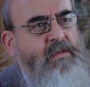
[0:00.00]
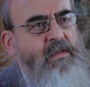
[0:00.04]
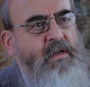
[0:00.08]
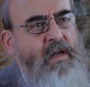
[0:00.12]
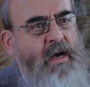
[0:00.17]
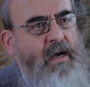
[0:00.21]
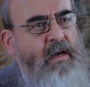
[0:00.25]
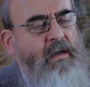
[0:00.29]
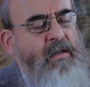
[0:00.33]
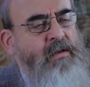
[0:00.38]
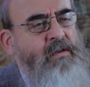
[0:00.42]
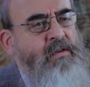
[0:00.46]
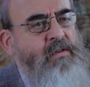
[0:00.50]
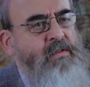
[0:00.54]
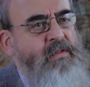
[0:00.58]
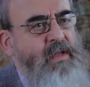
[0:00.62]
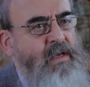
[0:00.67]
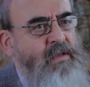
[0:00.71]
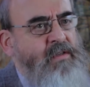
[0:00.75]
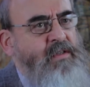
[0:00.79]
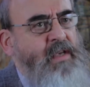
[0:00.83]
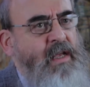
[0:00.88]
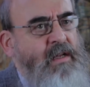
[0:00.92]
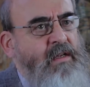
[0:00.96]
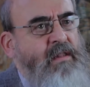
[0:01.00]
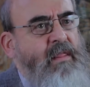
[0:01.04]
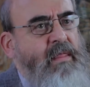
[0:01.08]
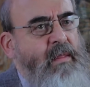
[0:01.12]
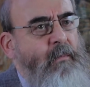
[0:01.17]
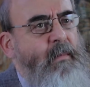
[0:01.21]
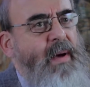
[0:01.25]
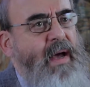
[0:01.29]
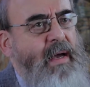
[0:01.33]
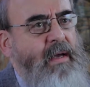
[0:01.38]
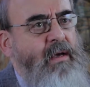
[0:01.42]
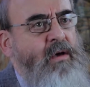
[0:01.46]
in Ireland, they sent
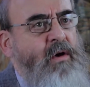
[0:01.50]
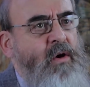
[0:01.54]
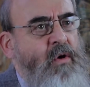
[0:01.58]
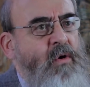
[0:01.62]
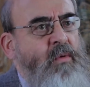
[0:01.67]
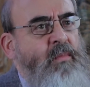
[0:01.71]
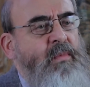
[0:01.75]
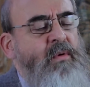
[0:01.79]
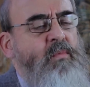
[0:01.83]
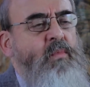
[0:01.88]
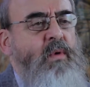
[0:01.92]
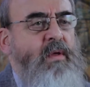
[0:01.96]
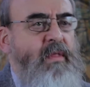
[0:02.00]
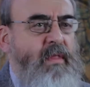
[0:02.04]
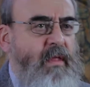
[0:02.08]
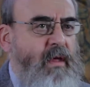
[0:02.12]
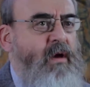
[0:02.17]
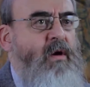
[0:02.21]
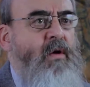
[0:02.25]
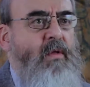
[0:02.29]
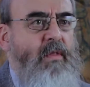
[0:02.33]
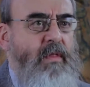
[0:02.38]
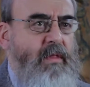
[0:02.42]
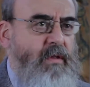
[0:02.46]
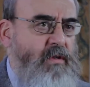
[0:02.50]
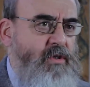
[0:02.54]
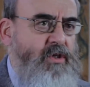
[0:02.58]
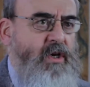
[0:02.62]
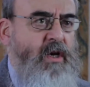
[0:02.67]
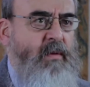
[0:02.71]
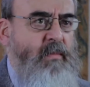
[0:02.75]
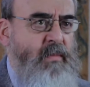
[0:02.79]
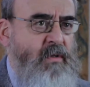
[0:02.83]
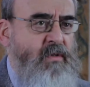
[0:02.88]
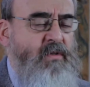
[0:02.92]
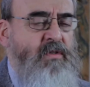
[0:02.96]
them back home, and when they caught the
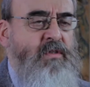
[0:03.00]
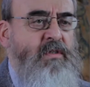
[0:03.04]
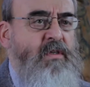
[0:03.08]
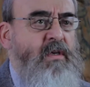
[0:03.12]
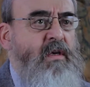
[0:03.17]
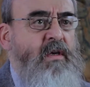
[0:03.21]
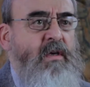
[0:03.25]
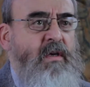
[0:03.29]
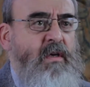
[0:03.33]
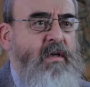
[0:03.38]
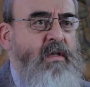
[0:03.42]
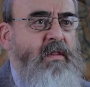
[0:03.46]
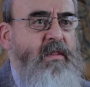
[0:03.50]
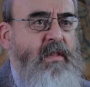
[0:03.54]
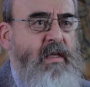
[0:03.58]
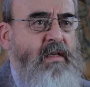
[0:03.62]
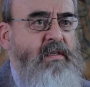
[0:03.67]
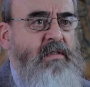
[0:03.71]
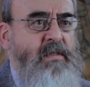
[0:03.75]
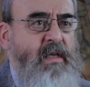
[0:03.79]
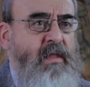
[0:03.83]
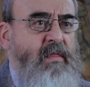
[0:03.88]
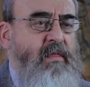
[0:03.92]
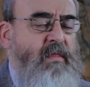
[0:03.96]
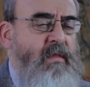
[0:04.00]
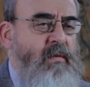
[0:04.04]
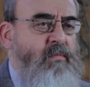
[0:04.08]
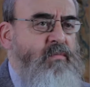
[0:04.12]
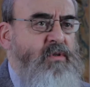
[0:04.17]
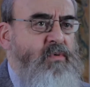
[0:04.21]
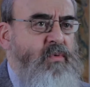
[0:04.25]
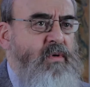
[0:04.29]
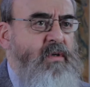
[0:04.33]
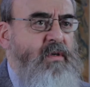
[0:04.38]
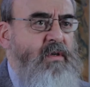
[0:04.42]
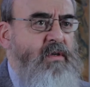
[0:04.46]
Germans, they sent them
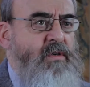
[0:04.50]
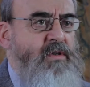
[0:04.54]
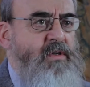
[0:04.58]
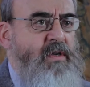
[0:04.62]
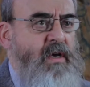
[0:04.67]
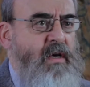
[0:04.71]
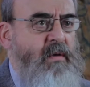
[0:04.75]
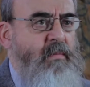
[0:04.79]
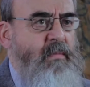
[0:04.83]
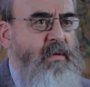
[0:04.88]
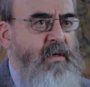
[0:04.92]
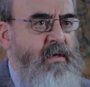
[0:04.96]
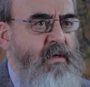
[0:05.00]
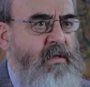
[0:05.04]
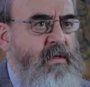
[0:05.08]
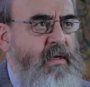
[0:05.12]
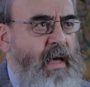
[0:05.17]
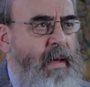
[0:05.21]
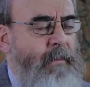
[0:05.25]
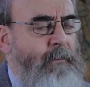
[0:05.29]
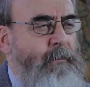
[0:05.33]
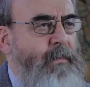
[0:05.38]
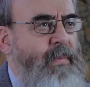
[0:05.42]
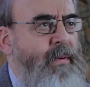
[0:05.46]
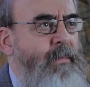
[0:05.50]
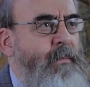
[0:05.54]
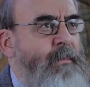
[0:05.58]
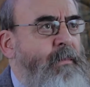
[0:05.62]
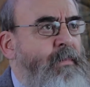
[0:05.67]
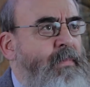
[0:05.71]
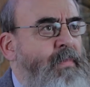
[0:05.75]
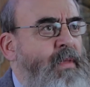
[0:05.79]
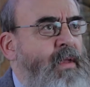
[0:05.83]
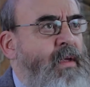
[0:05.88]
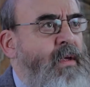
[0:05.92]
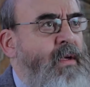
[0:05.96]
to an internment camp.
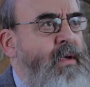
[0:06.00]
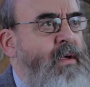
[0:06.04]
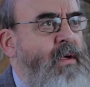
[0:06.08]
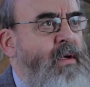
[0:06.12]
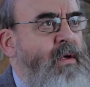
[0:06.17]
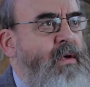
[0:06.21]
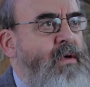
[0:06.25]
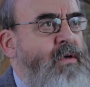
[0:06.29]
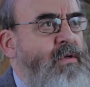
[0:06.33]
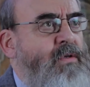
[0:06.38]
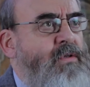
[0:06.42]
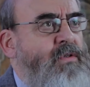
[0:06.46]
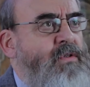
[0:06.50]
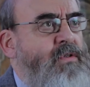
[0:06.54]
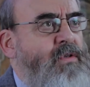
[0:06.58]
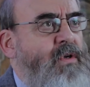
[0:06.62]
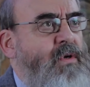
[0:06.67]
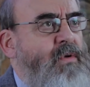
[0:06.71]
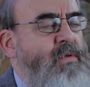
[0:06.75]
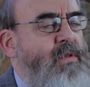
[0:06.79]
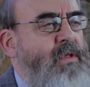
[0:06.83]
So